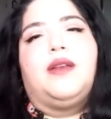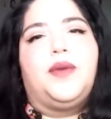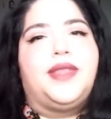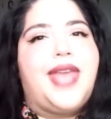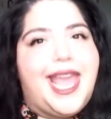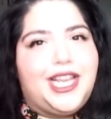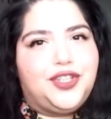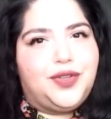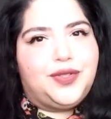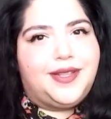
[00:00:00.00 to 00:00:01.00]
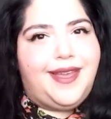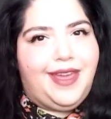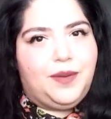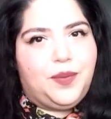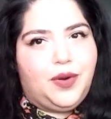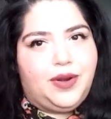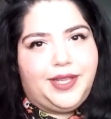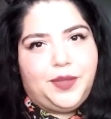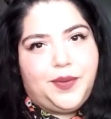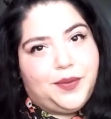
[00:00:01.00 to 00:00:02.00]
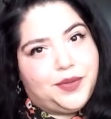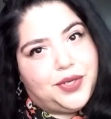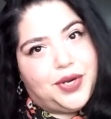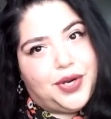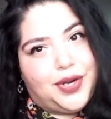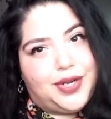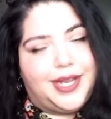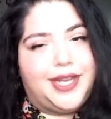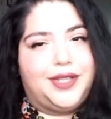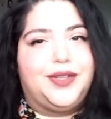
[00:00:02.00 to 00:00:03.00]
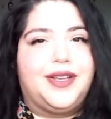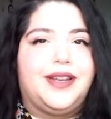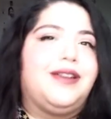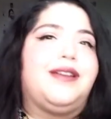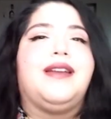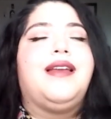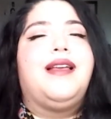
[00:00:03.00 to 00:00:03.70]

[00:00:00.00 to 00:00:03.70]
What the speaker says: with the angels and the headboard, like the way they would turn and kind of look at her,